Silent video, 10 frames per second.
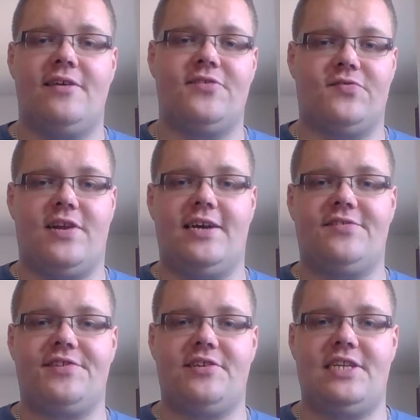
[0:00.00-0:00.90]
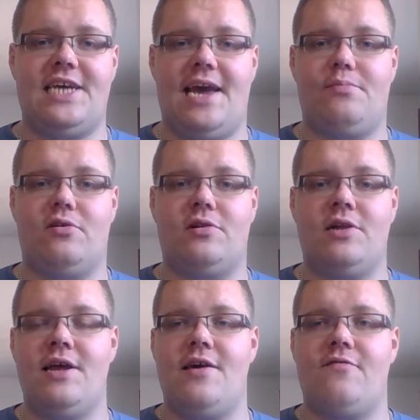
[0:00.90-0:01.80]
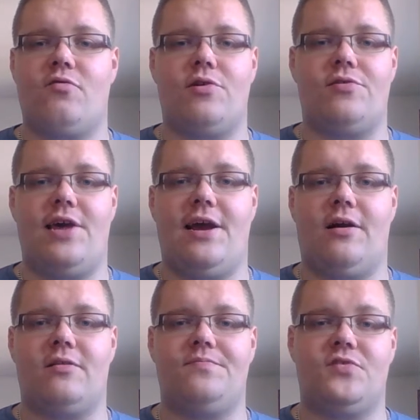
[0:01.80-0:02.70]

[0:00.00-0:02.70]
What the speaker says: So there's a nice little table for you there.